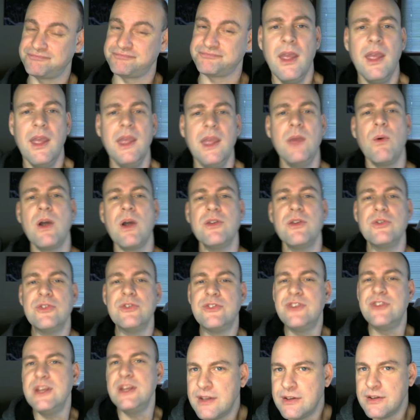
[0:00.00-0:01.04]
He wanders
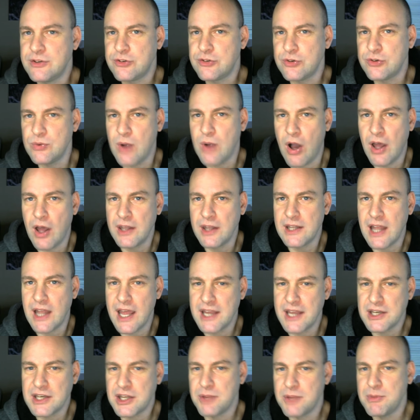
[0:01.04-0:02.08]
deep into
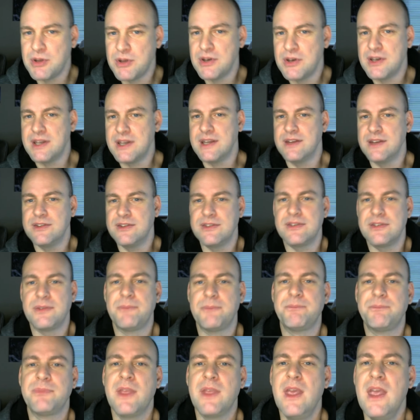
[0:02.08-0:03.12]
online communities,
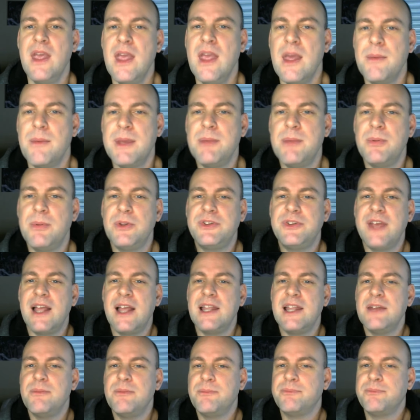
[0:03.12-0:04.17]
People tell
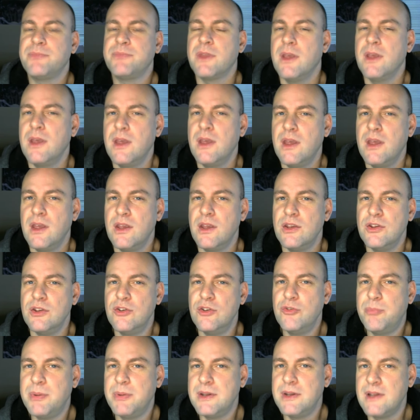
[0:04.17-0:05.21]
him,
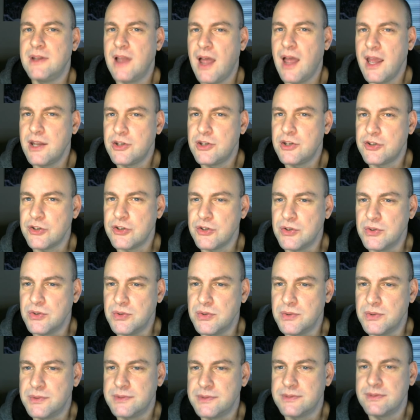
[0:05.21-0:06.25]
You've been lied
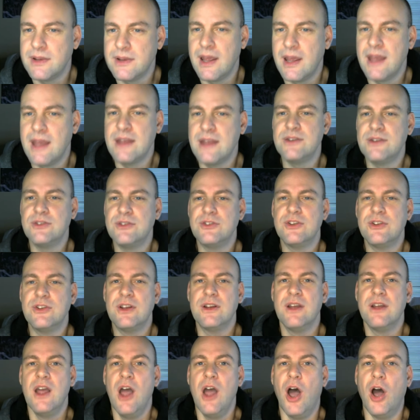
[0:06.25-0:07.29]
to, and uh,
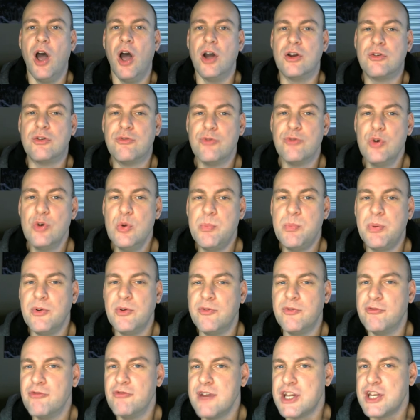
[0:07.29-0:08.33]
a group
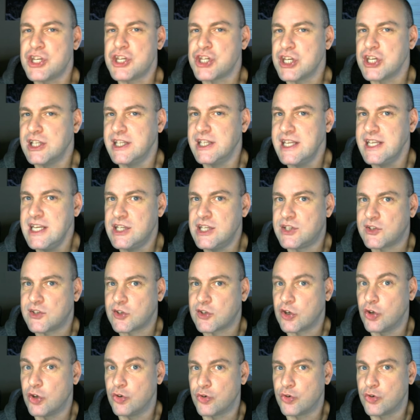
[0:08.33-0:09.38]
of rich elites
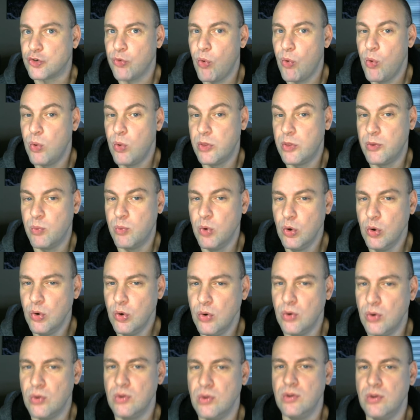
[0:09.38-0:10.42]
control the
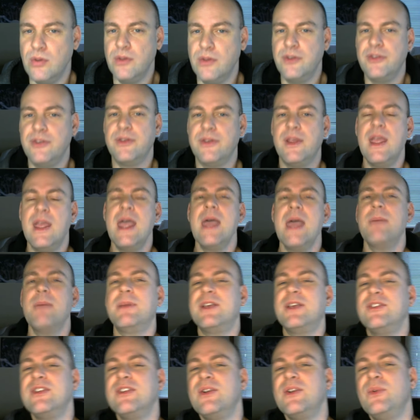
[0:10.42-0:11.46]
world.
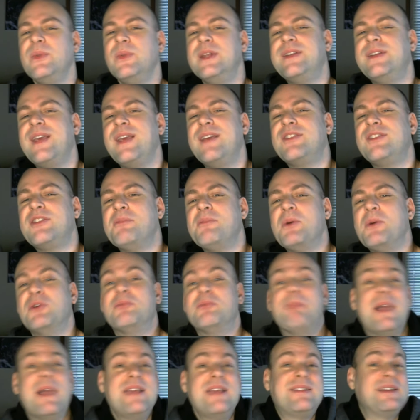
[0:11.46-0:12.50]
Because it only takes the most
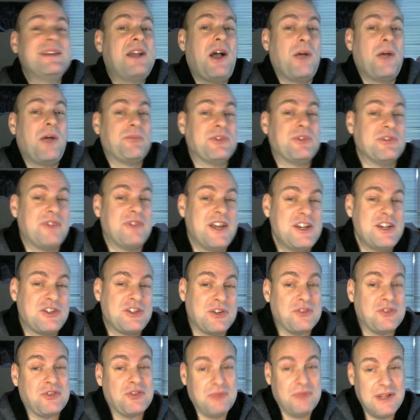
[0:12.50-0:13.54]
basic observation
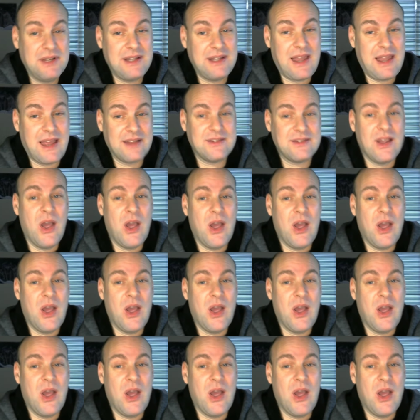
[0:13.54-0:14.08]
to realize